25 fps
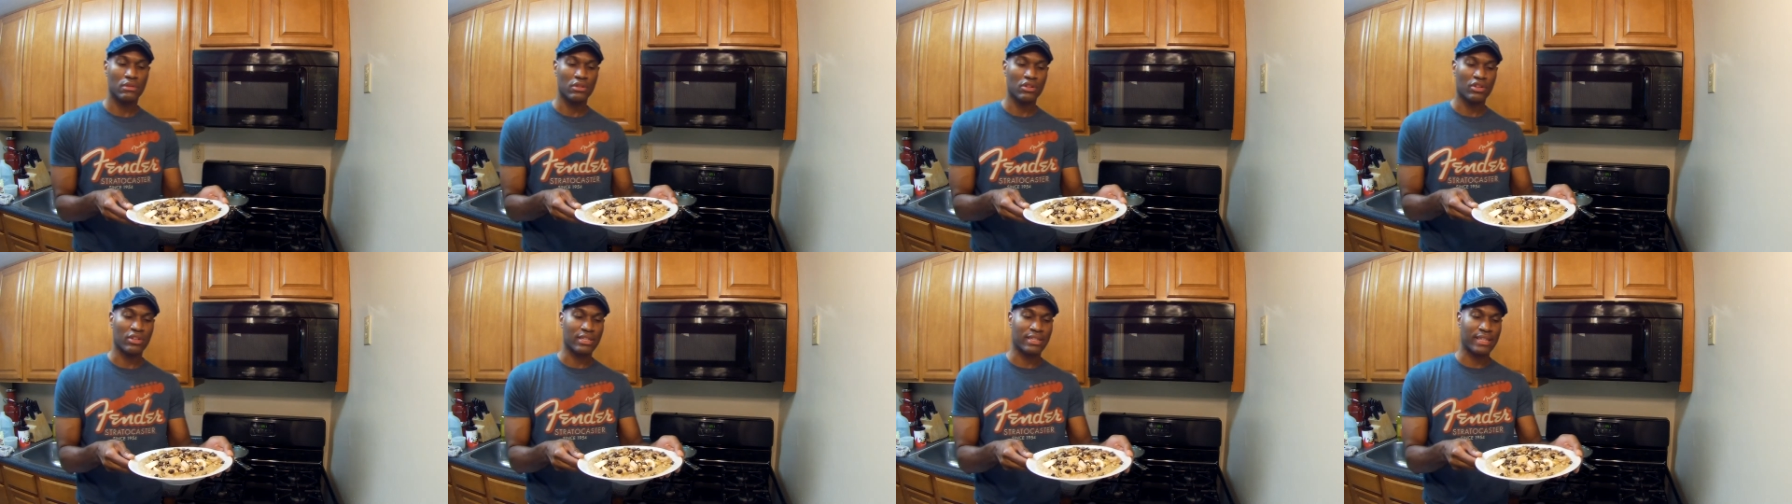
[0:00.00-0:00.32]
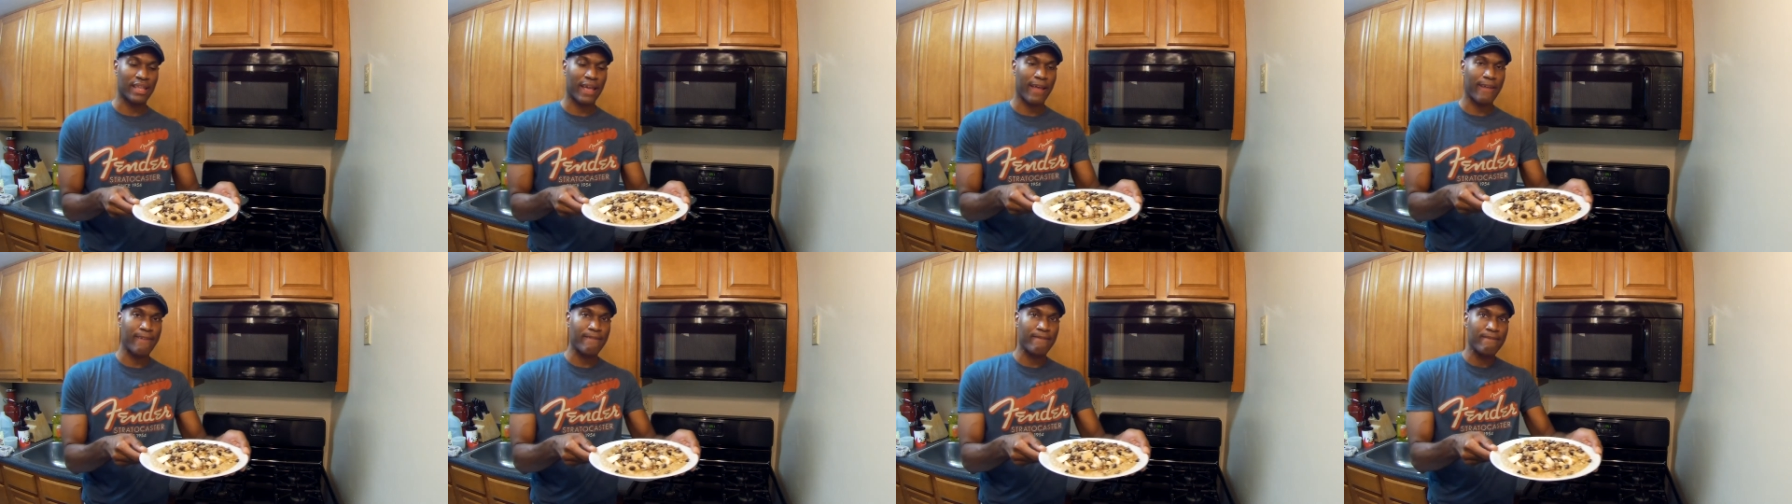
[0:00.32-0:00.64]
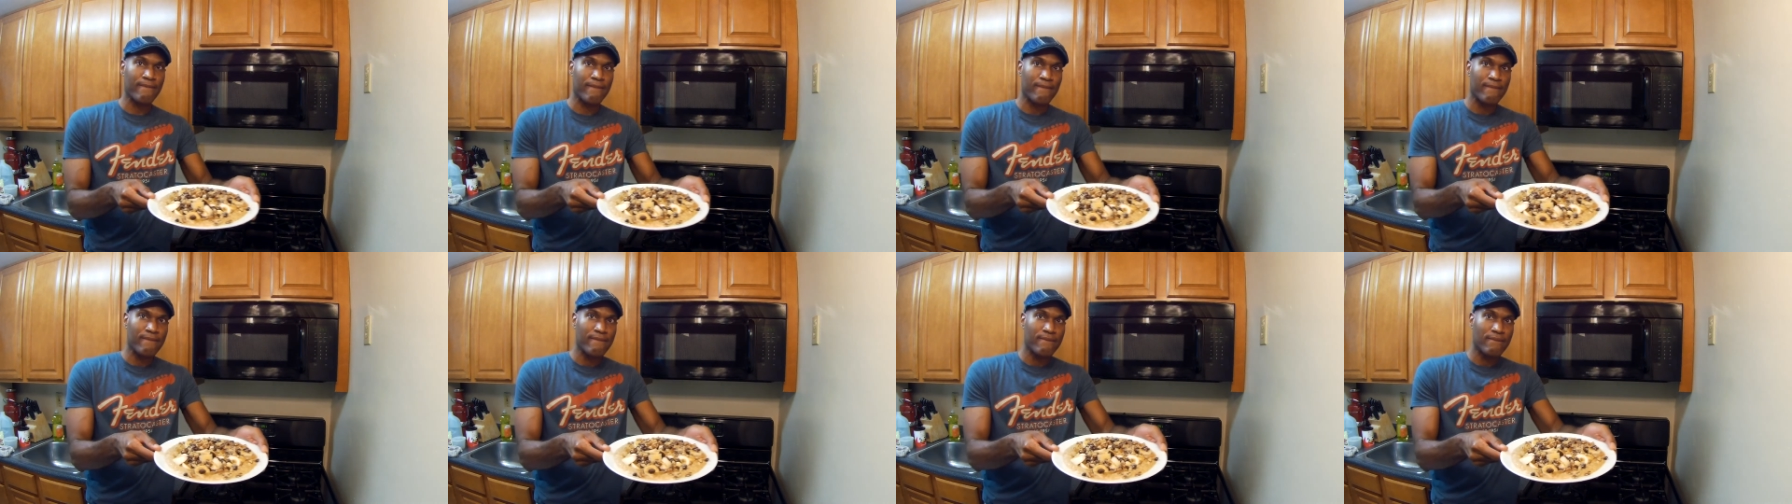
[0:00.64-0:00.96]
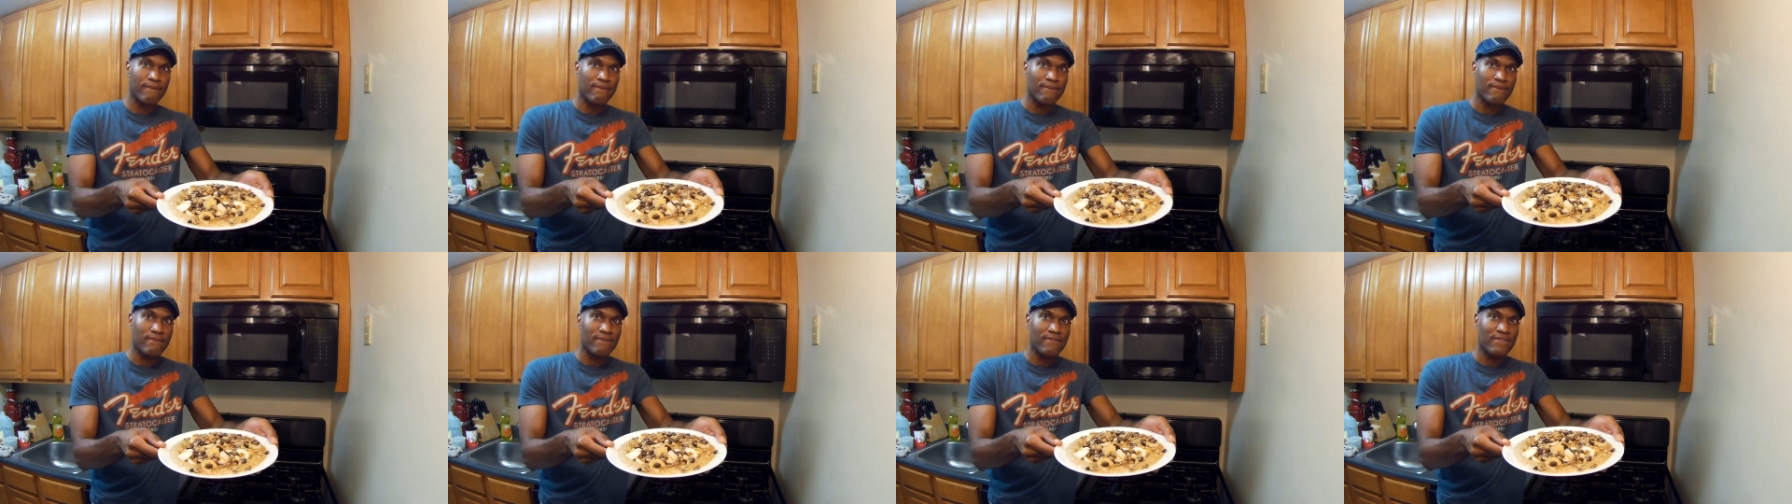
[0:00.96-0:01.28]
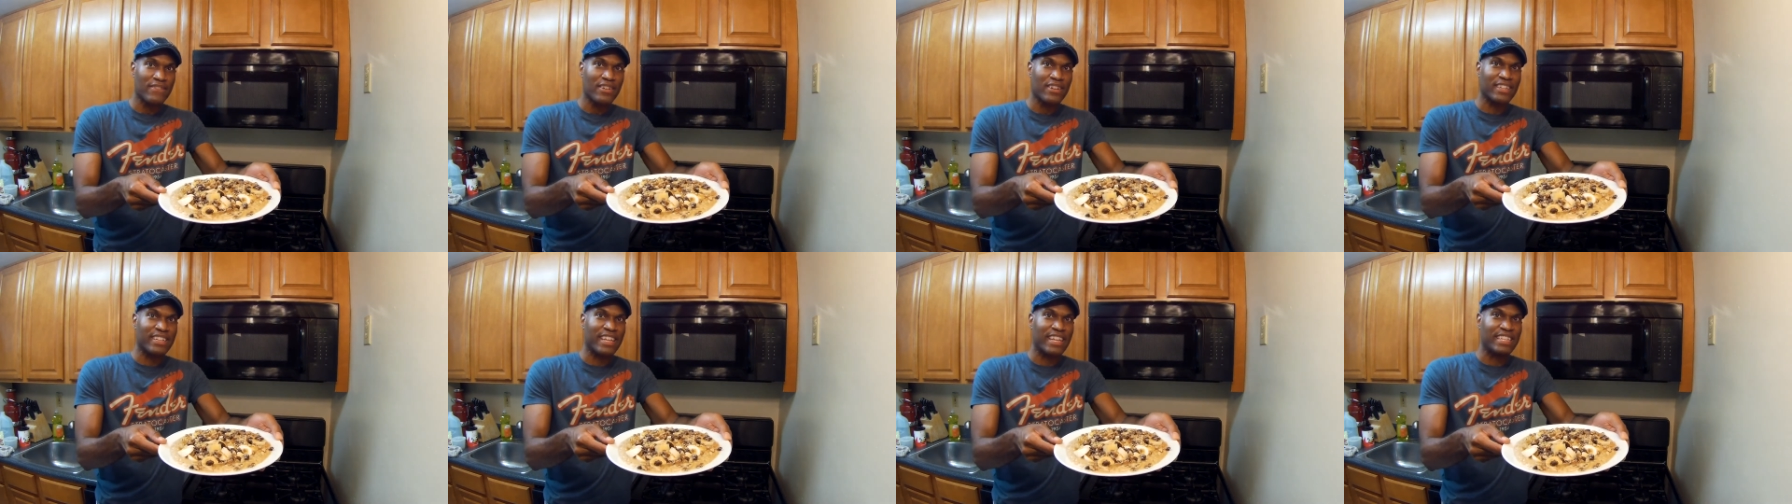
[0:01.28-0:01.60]
Look at that.
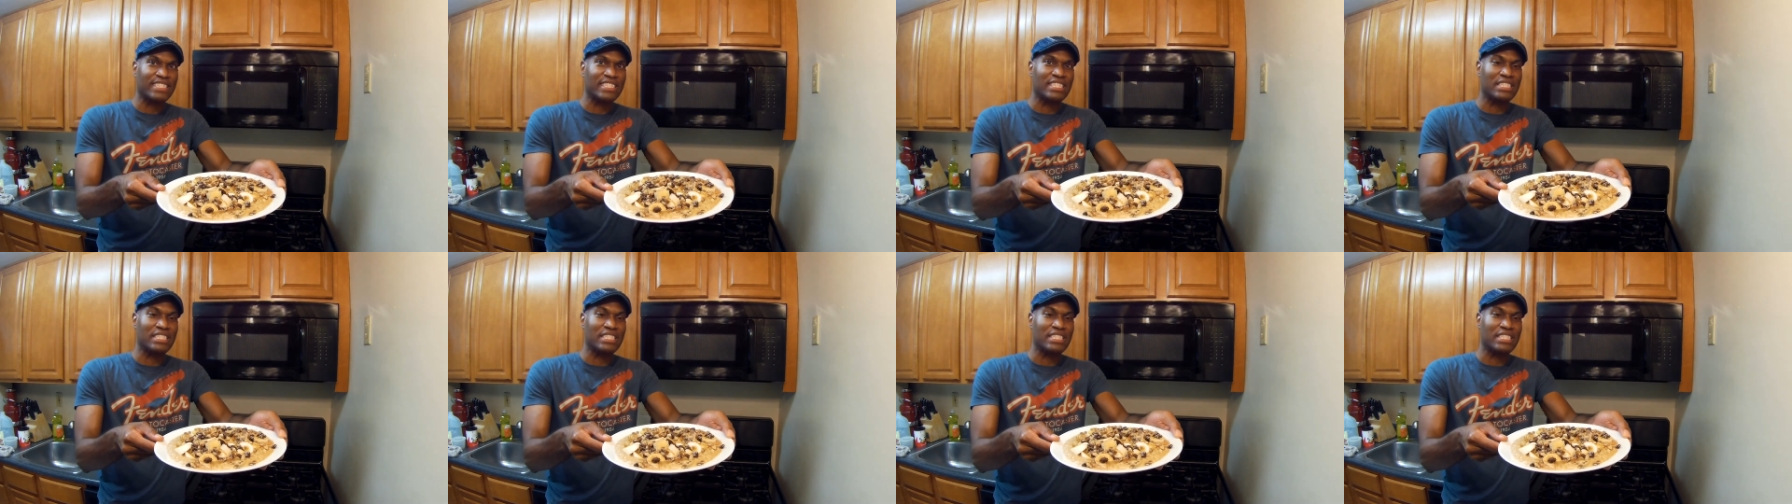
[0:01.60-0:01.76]
Look at that.